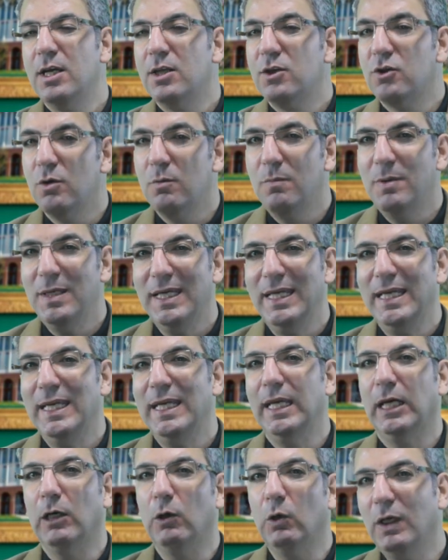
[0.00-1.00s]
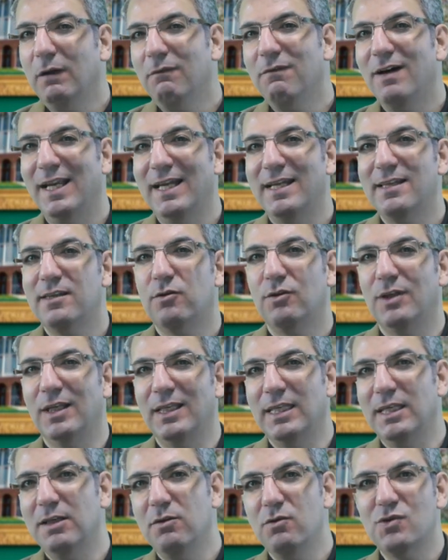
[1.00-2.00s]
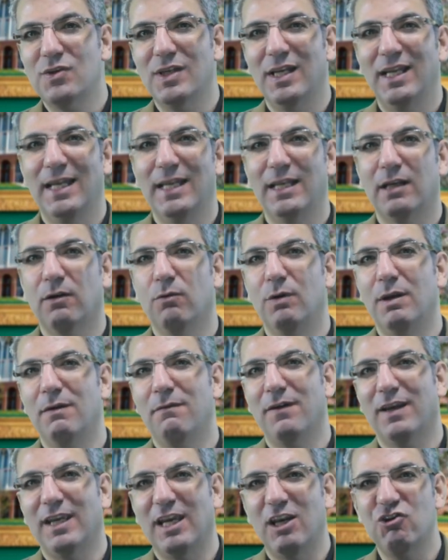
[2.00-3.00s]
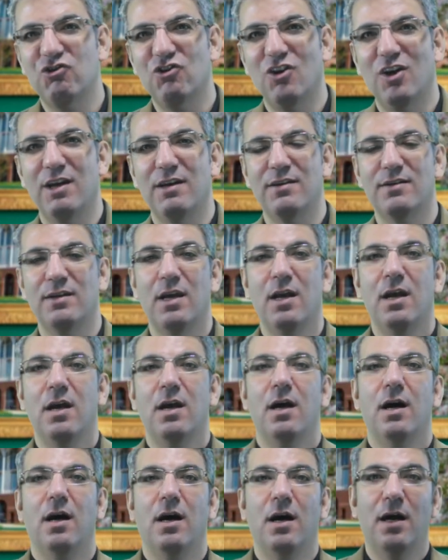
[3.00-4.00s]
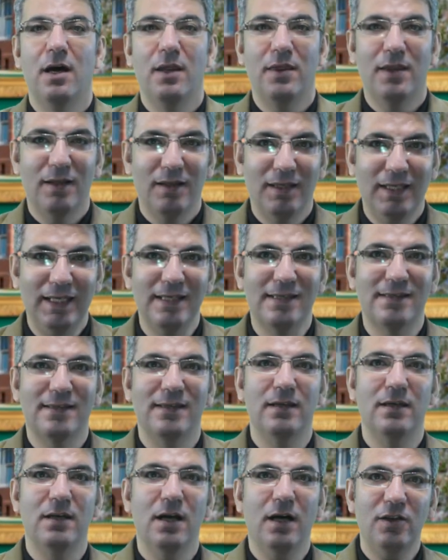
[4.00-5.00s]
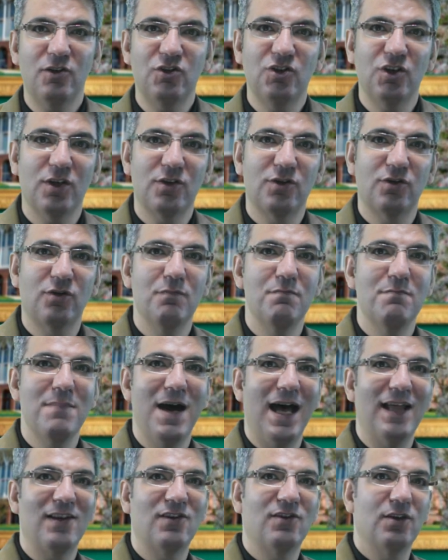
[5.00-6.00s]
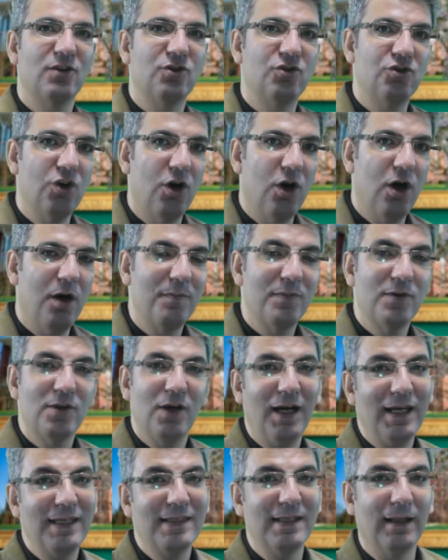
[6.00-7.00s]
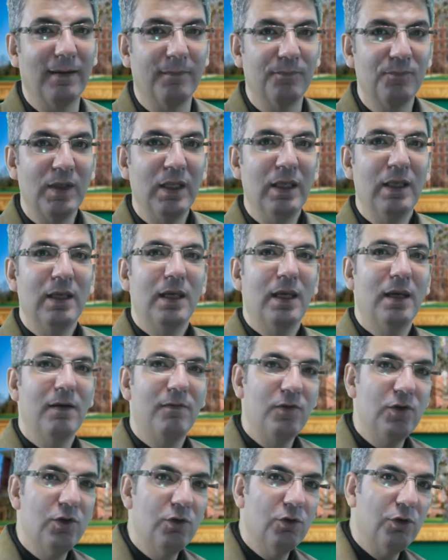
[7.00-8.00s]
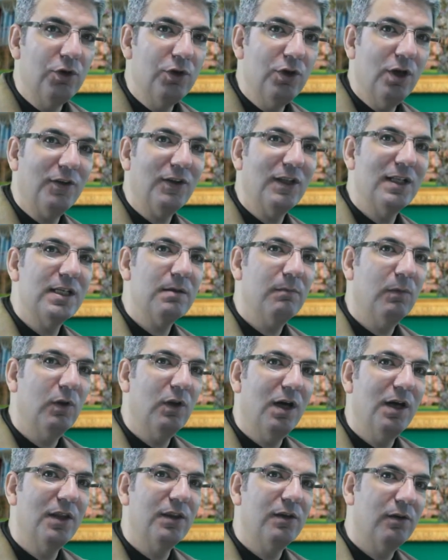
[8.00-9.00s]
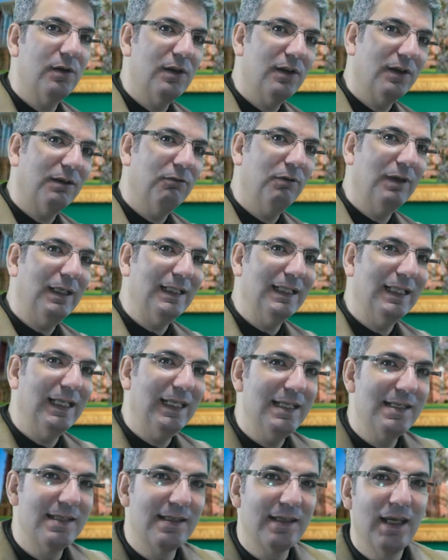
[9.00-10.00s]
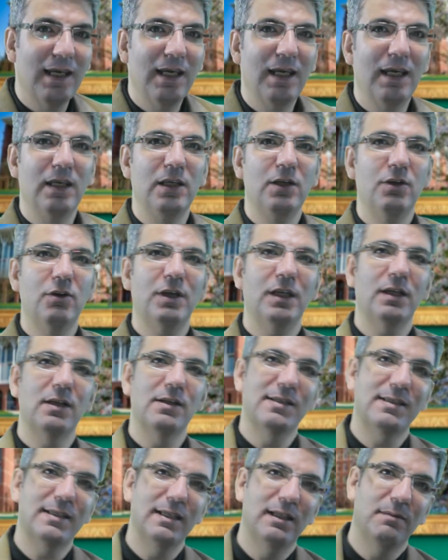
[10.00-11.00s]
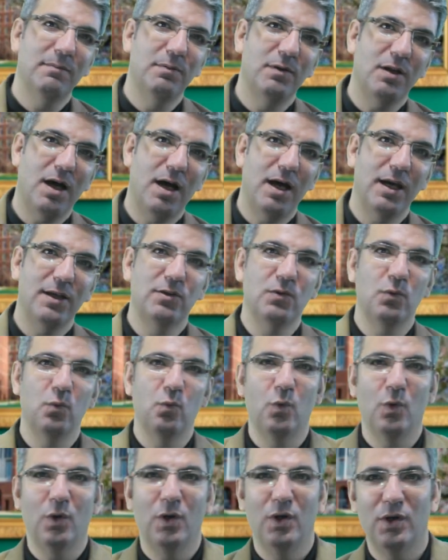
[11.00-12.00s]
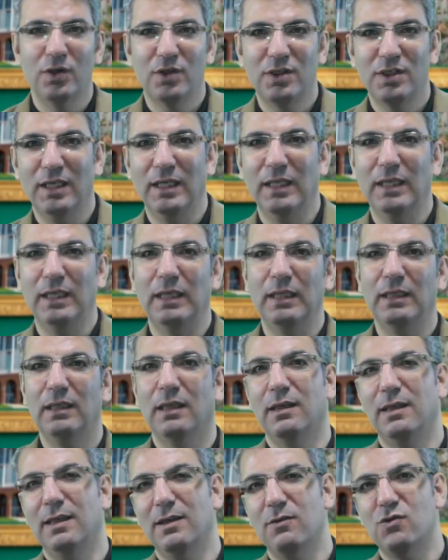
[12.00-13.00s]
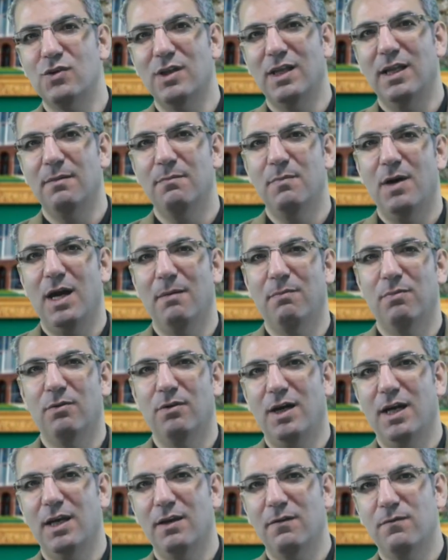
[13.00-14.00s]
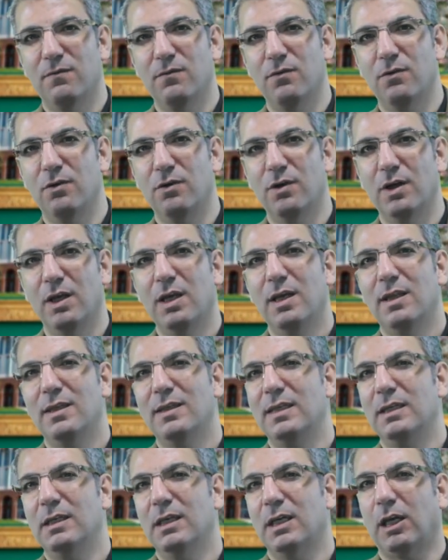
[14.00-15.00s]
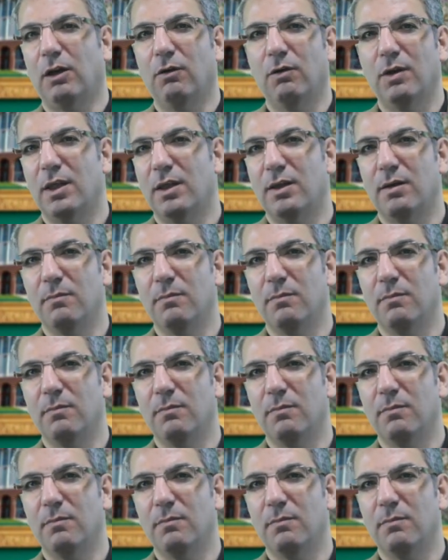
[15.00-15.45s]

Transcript: to be equivalent to the New Zealand qualifications on the list, not just to match the job title. If you're not eligible under the Green List, you can still apply to work in New Zealand by applying for the accredited